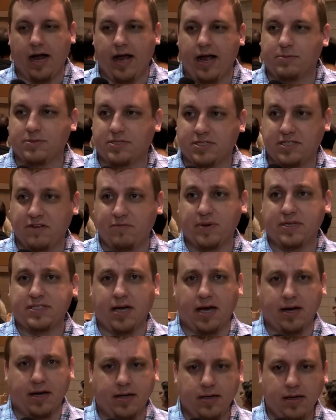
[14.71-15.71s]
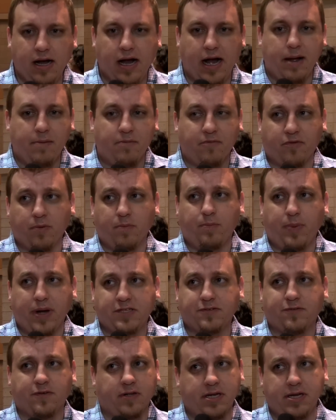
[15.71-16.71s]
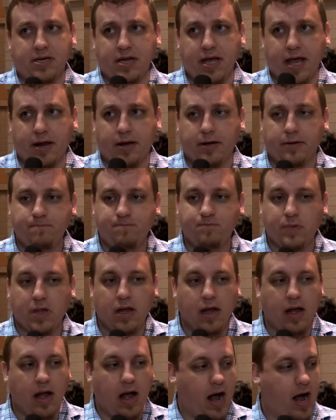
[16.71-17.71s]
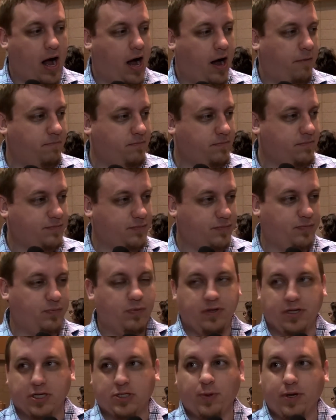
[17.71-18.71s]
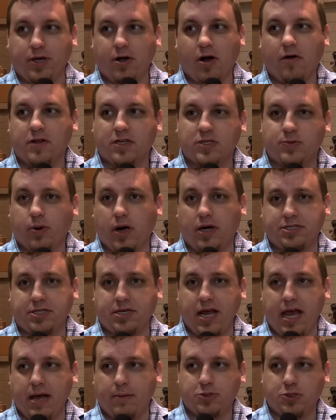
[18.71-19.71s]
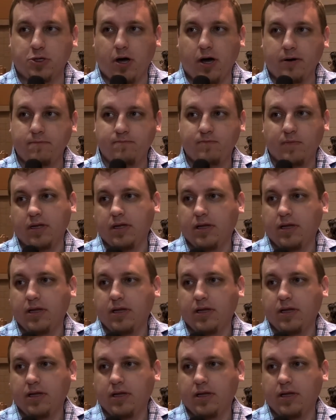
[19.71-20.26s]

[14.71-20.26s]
I am Steve McDonough. I am from Batesville, Indiana. This we call this project M-Tron.